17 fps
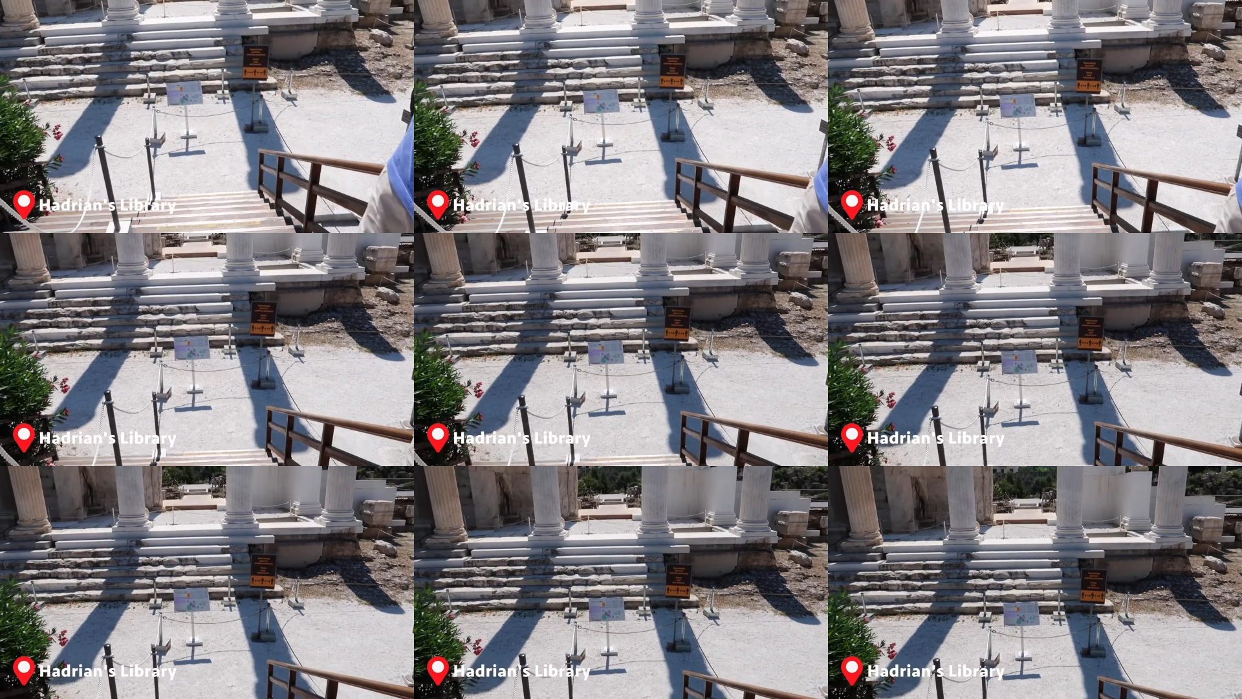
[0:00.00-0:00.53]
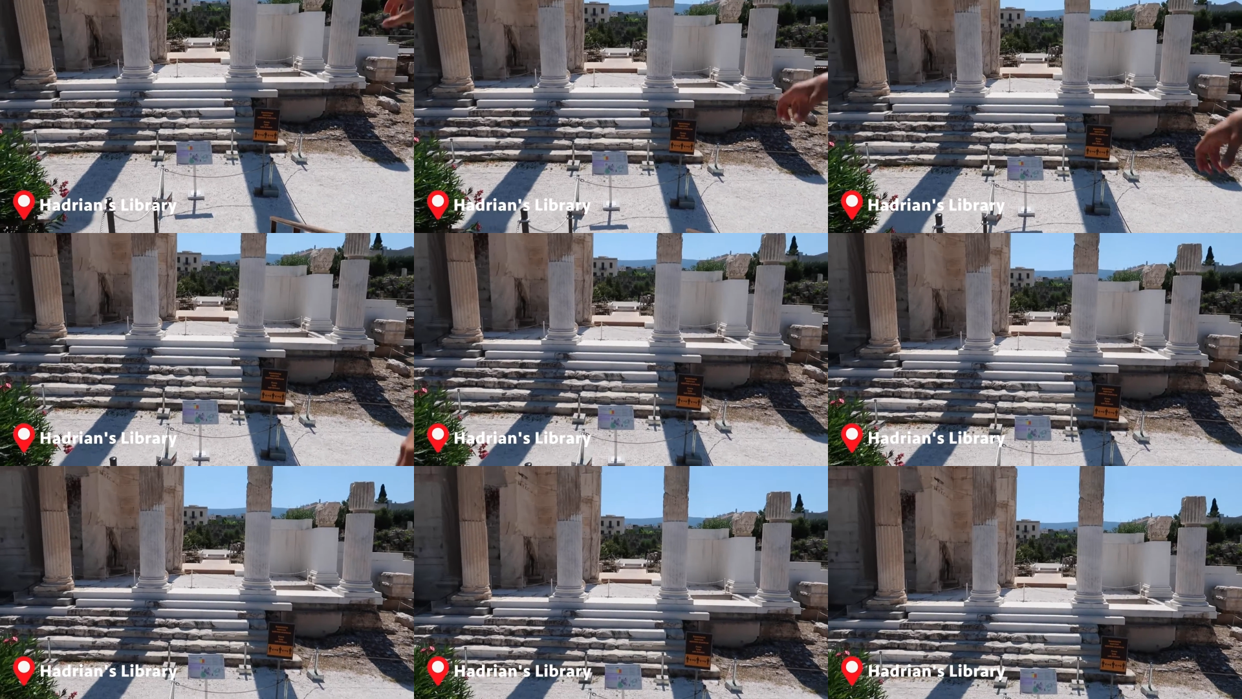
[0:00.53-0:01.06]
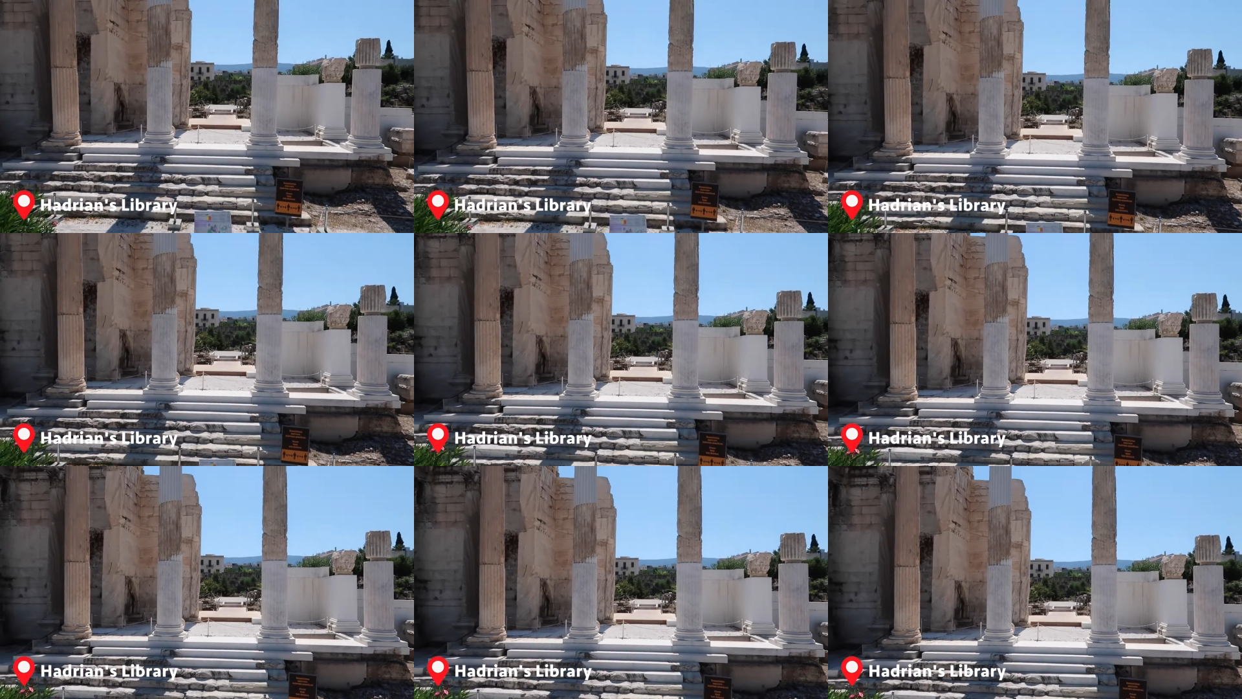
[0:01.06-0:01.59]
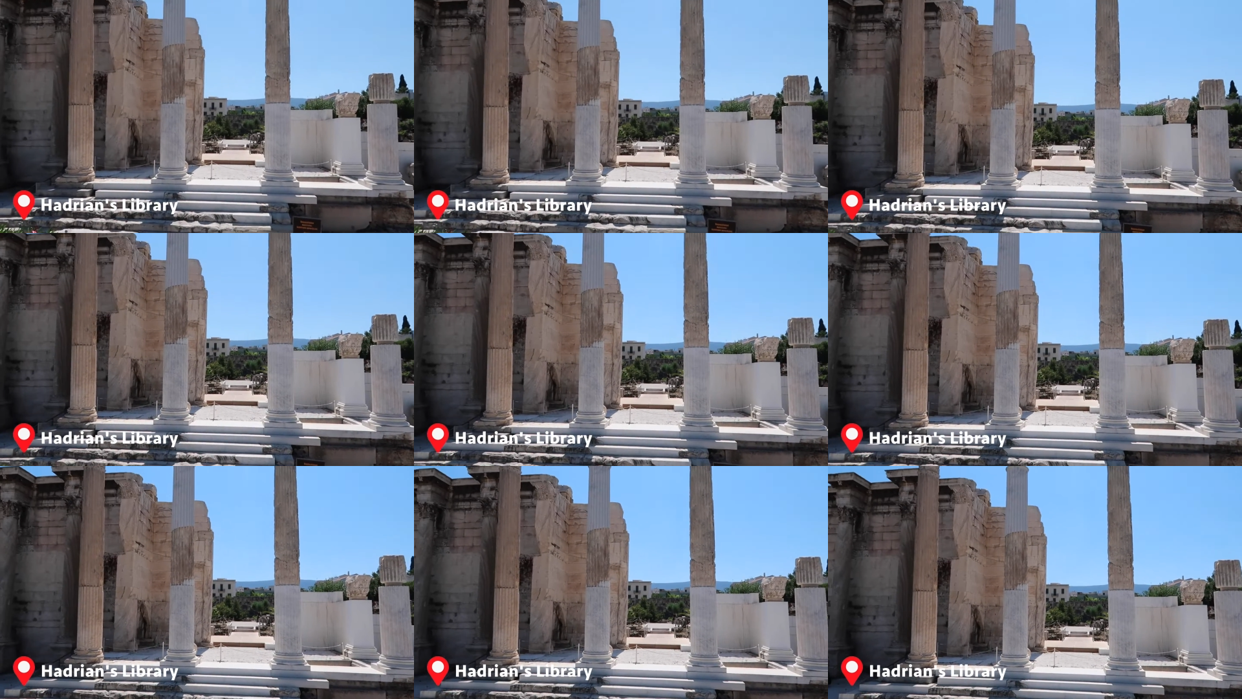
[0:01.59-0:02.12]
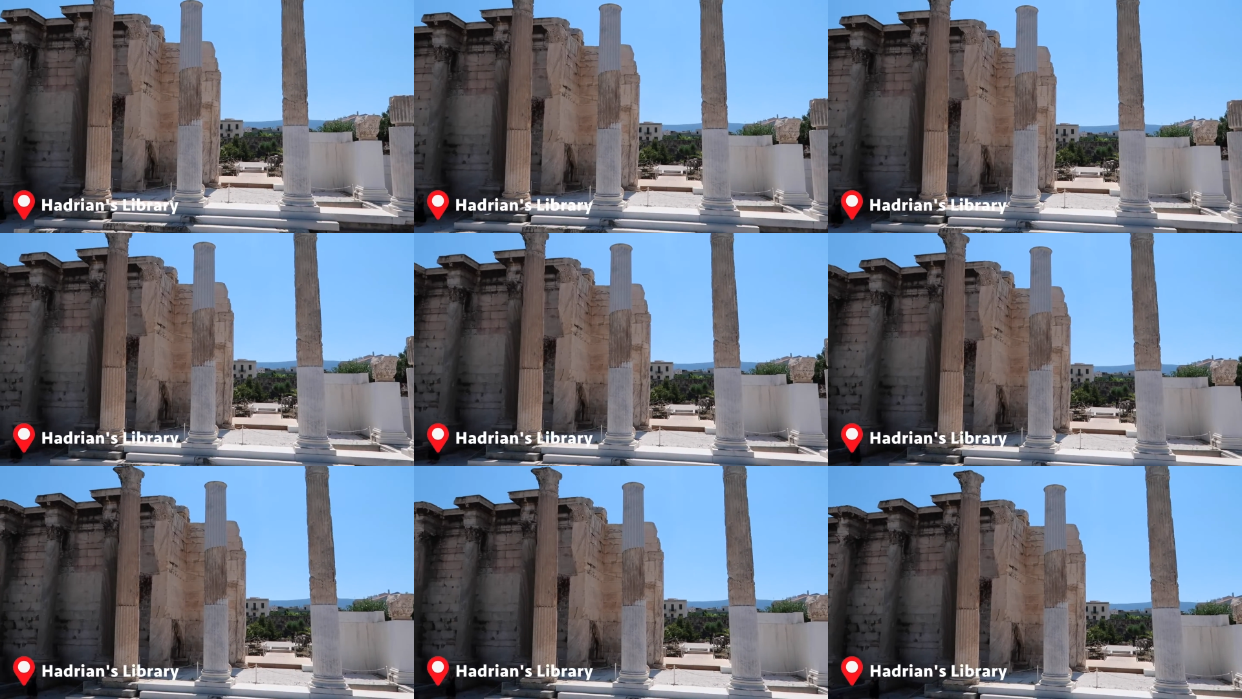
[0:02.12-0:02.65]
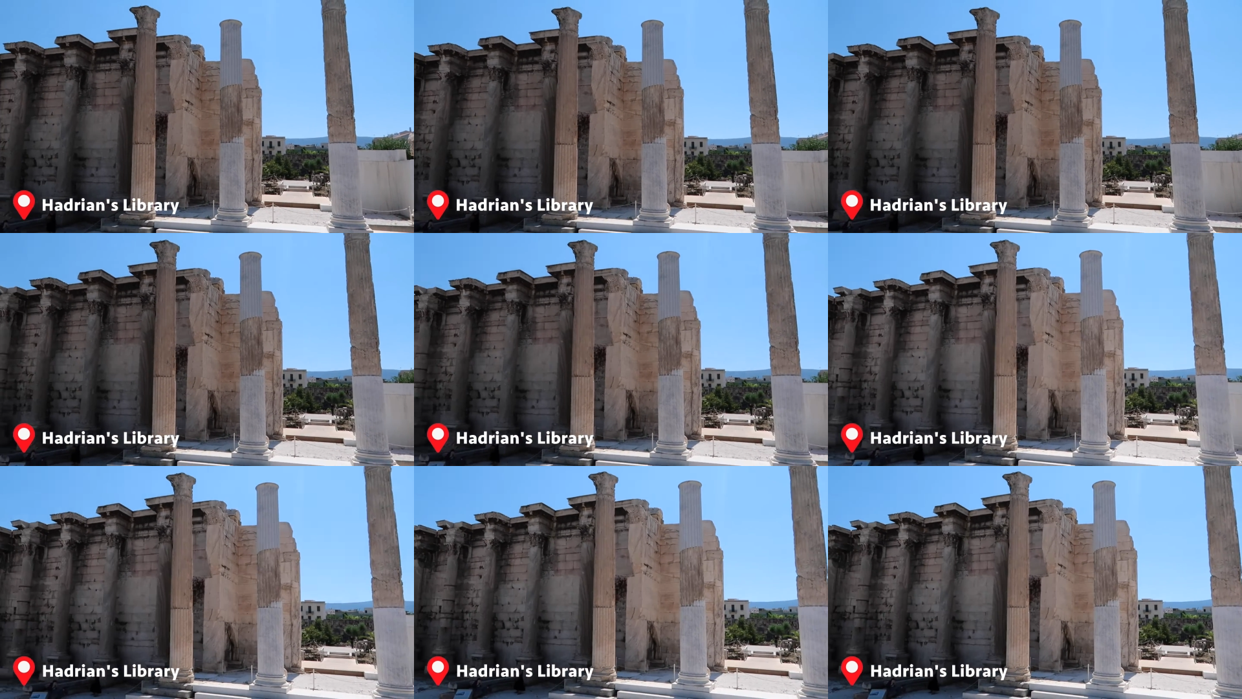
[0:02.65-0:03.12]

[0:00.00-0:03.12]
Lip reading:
Nobody's mouth can be seen.